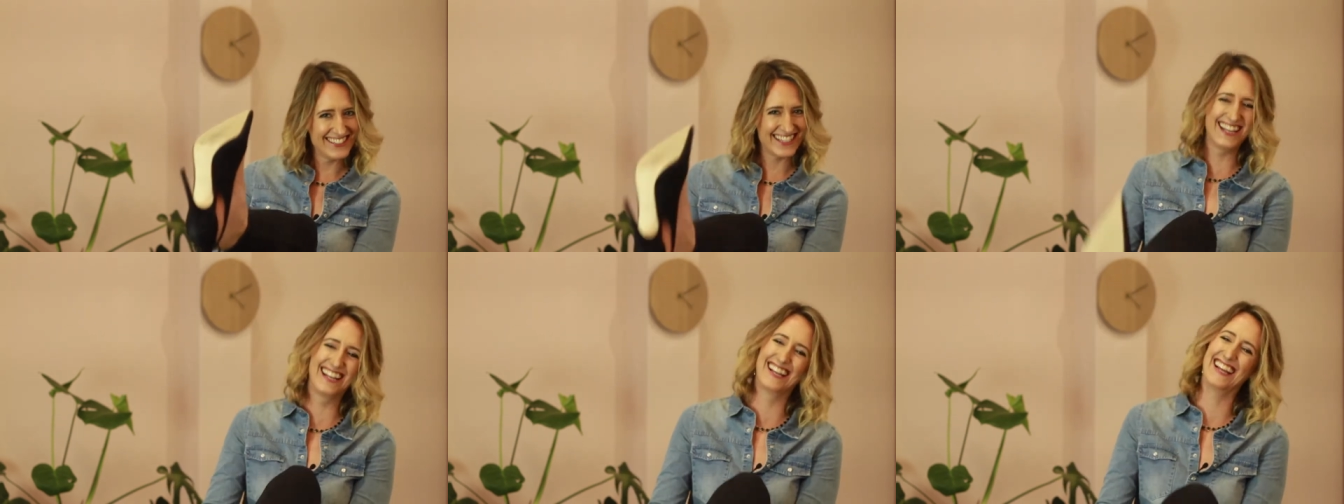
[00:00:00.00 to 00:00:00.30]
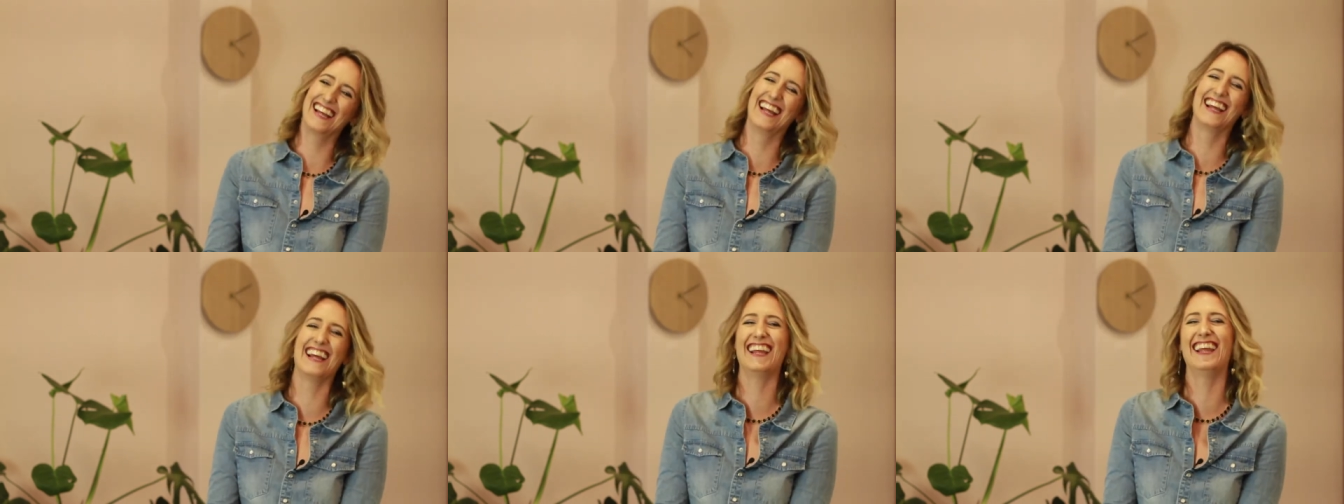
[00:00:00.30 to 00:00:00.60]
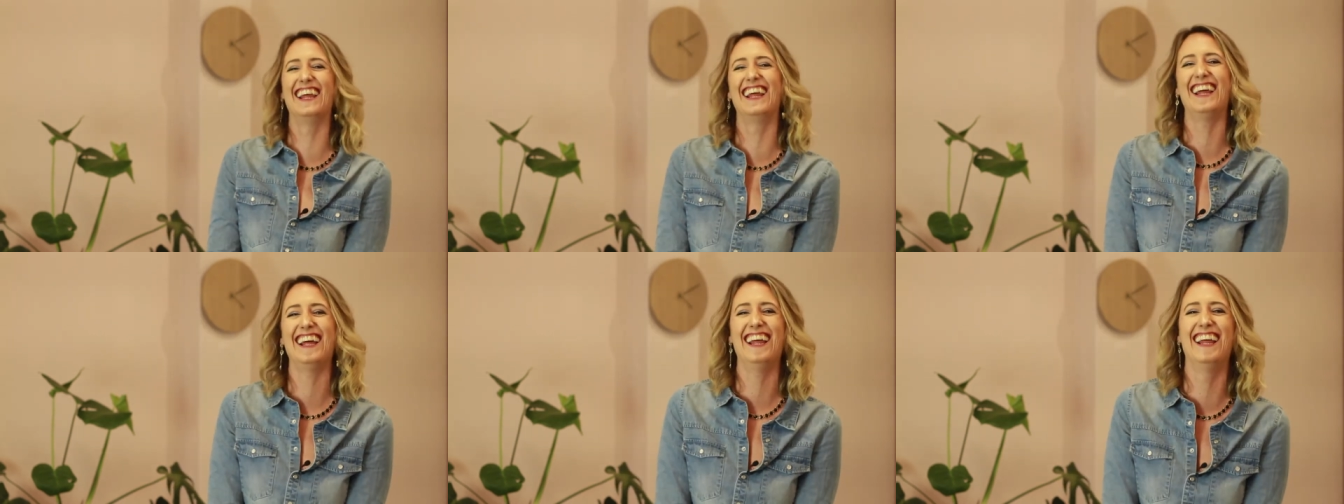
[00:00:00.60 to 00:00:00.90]

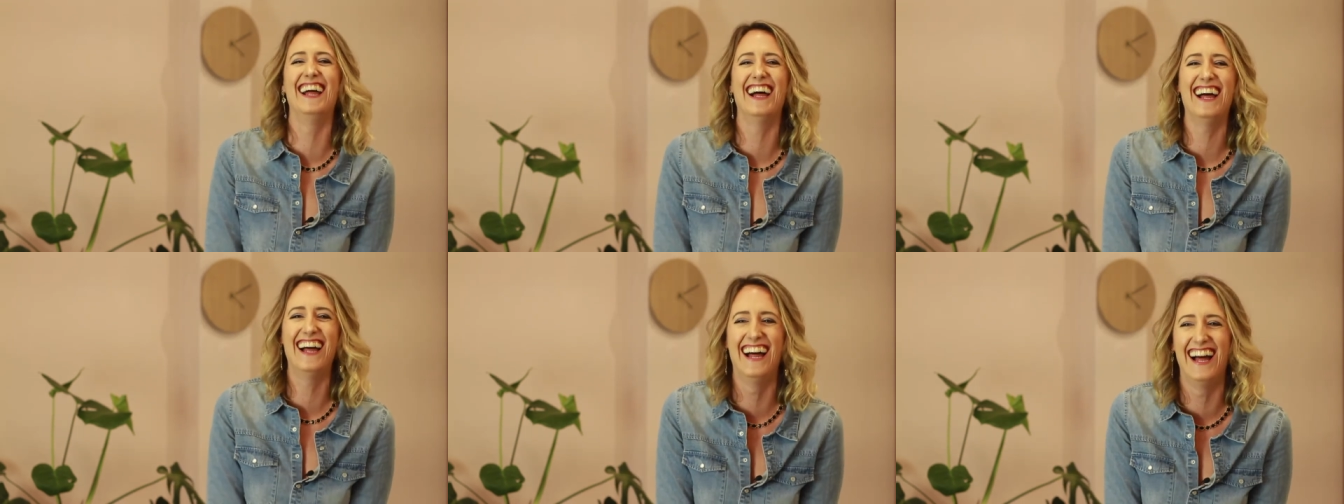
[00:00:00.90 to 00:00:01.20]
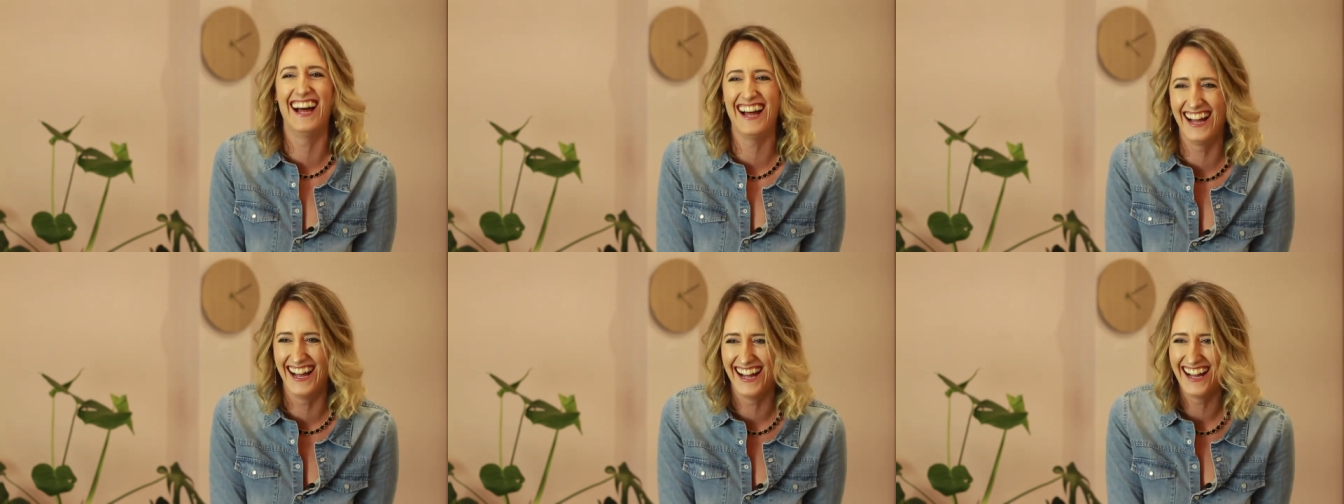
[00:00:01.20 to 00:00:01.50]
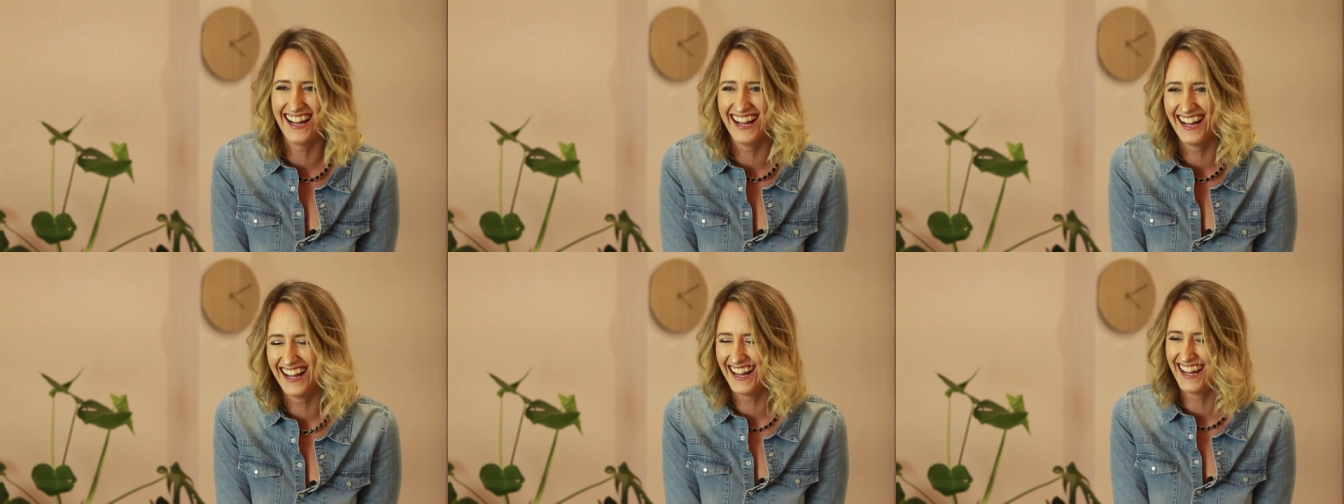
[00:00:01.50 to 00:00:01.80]
I've
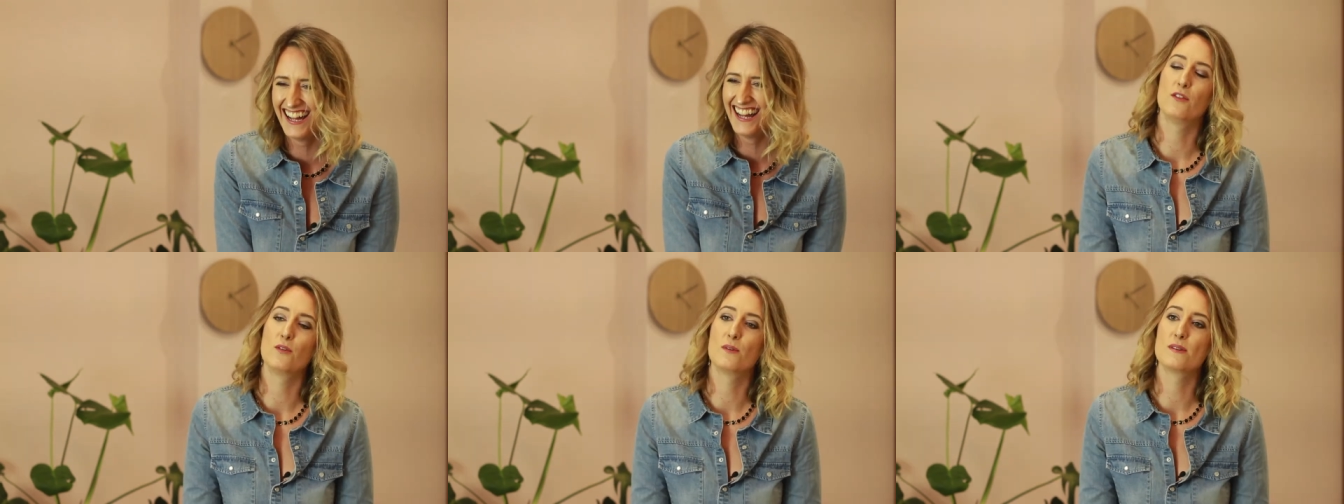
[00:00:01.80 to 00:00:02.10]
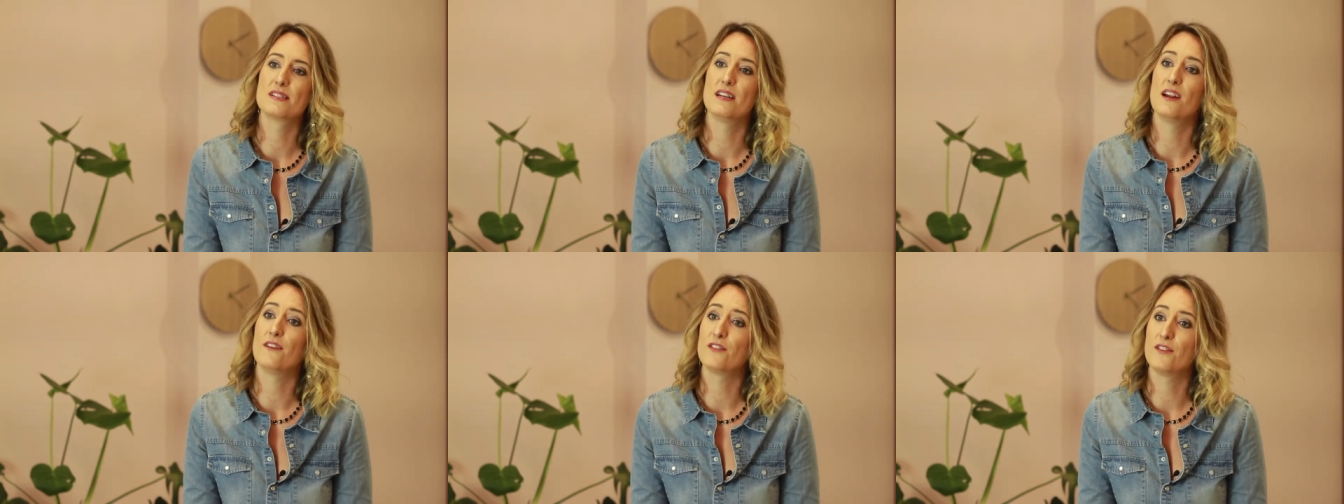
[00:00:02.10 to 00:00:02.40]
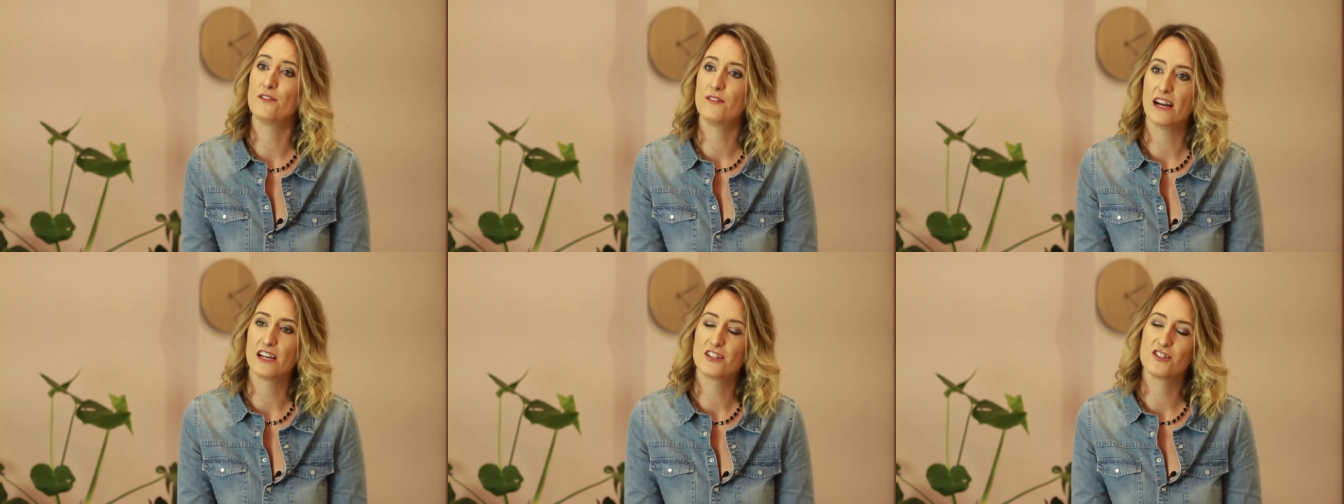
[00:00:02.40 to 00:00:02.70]
always loved
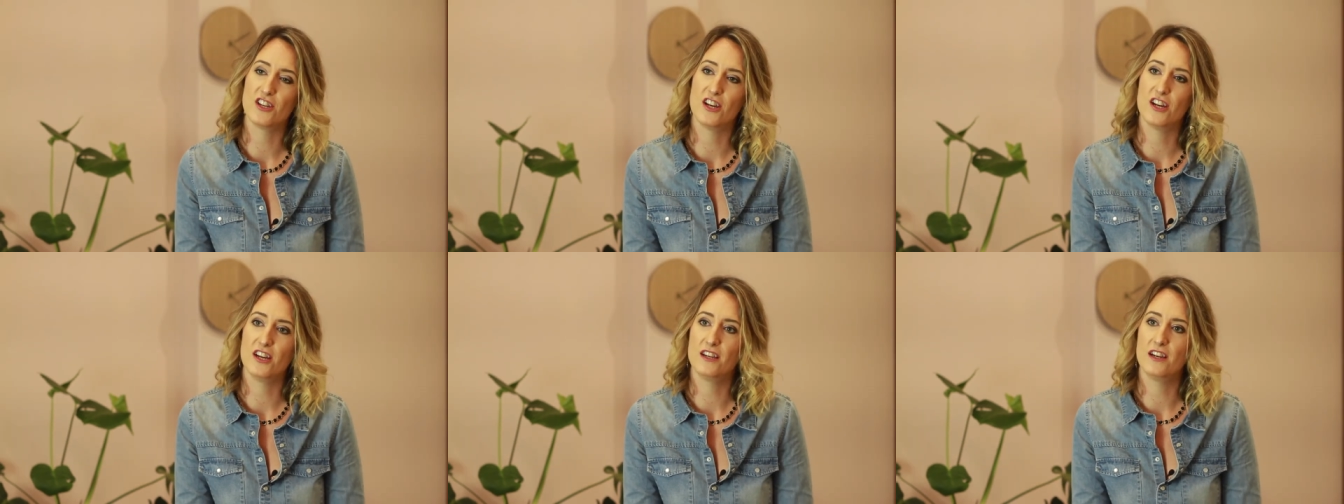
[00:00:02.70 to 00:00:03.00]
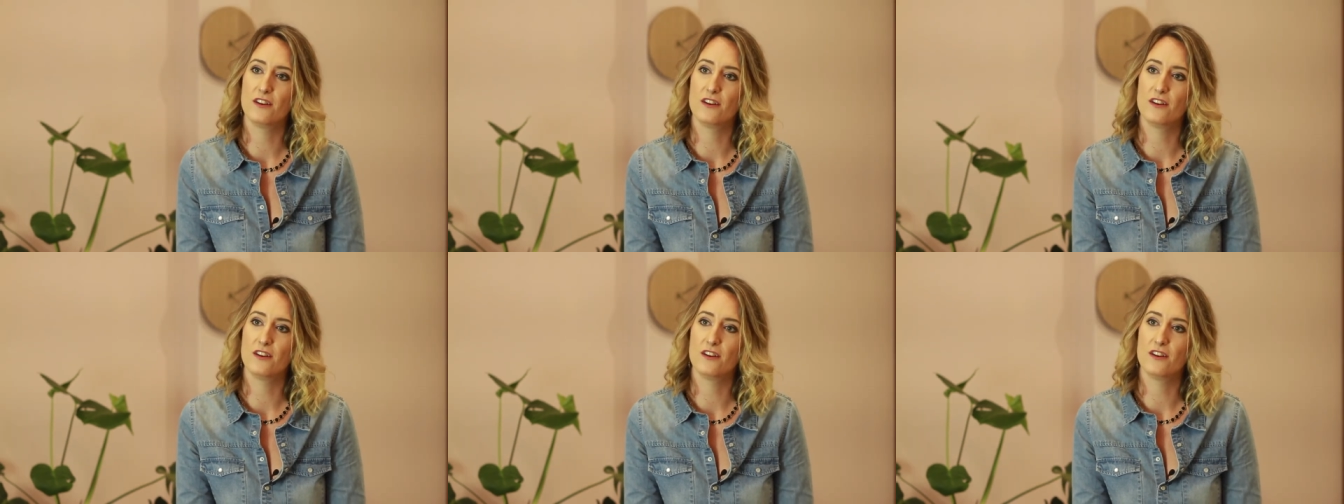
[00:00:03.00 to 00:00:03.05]
fashion,